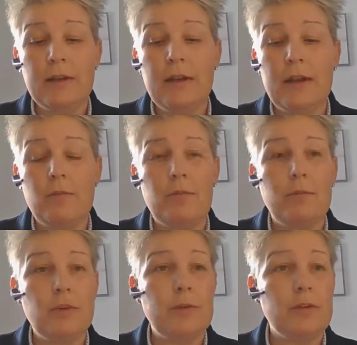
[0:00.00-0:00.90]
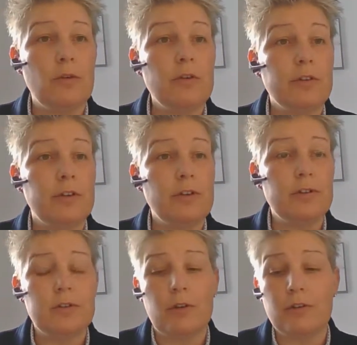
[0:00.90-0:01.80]
between North and
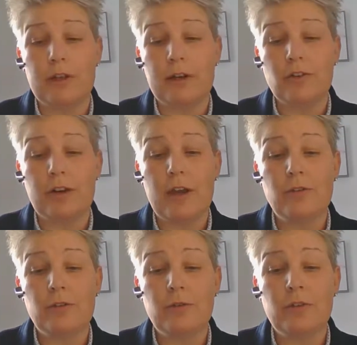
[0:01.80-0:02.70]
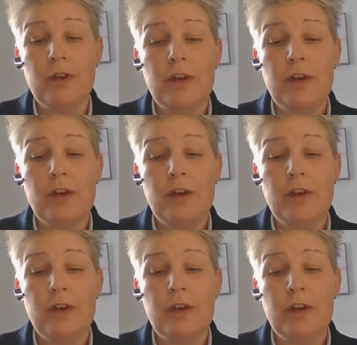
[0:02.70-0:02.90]
South Lanarkshire councils,